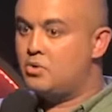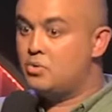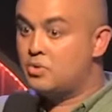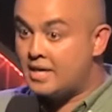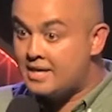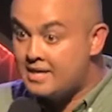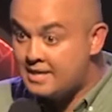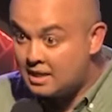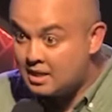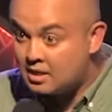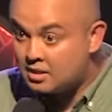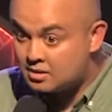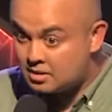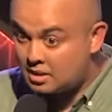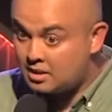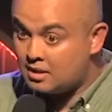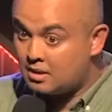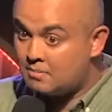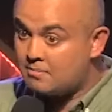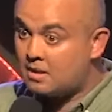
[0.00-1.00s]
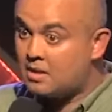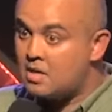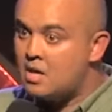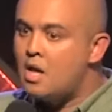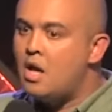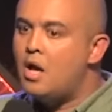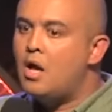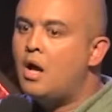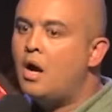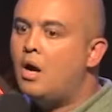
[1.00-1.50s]
You, the yeah, the yeah, man.
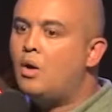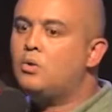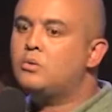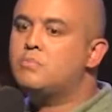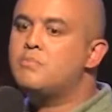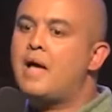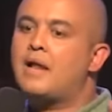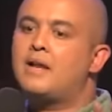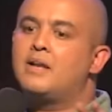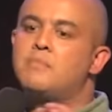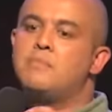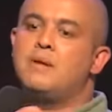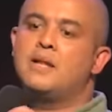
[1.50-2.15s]
Old married